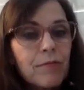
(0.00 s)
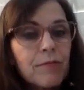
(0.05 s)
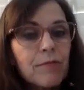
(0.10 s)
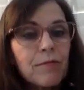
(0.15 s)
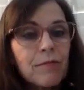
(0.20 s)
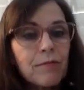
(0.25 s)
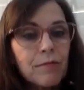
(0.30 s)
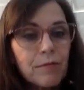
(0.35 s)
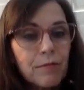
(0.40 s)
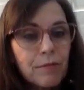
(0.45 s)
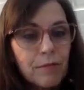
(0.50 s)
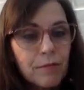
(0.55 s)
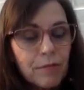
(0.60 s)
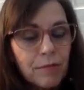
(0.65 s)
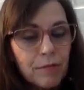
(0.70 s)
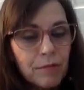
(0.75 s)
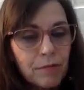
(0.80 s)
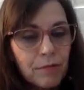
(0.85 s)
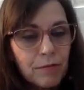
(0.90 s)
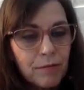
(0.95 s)

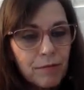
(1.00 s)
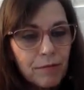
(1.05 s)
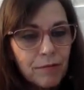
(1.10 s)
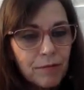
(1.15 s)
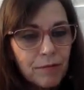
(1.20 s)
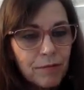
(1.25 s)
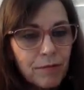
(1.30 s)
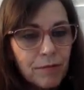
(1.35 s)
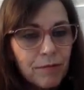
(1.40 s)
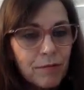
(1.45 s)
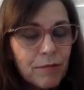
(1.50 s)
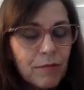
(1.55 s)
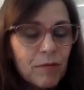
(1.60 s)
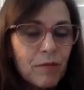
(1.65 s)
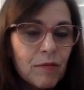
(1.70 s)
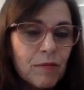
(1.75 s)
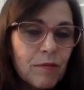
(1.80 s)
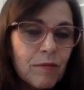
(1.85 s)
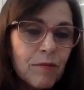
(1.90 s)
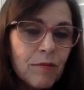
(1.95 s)

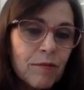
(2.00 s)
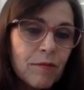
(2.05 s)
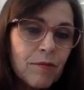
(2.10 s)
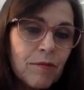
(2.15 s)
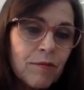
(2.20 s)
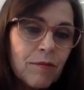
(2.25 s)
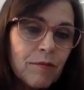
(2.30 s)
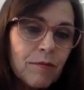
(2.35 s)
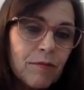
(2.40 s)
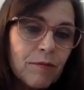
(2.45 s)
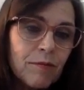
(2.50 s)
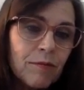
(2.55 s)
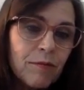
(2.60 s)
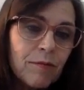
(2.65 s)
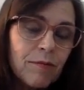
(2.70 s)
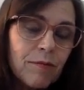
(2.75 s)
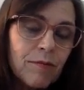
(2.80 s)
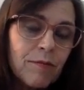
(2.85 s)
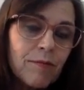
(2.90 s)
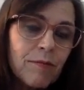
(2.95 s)

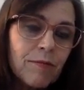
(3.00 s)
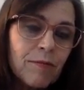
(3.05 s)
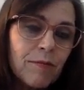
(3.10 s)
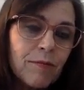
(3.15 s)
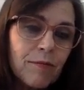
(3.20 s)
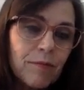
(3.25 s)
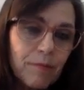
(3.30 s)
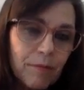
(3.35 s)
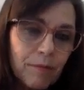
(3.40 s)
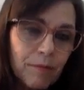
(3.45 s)
The person shown says nothing.